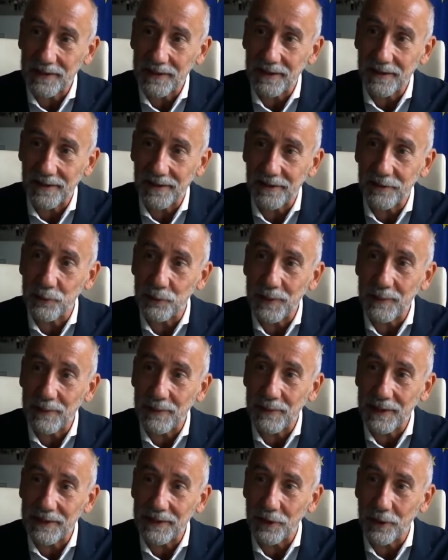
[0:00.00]
practices to
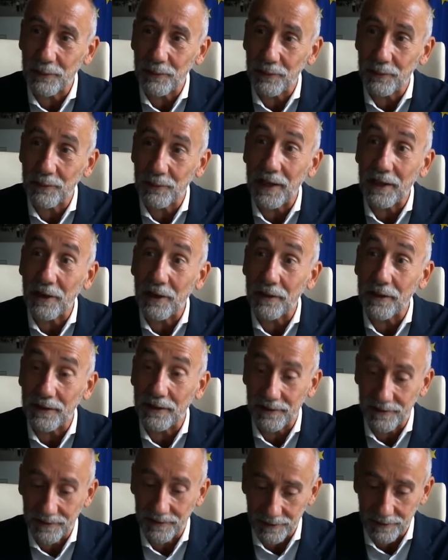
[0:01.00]
be picked up by
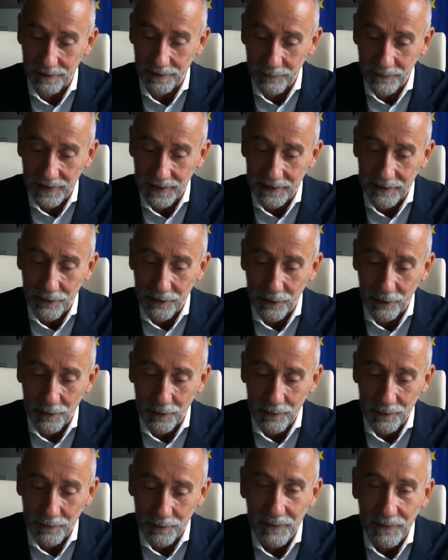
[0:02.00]
others in
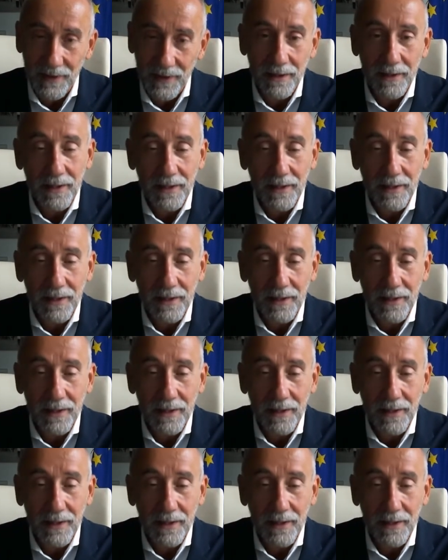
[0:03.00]
Europe.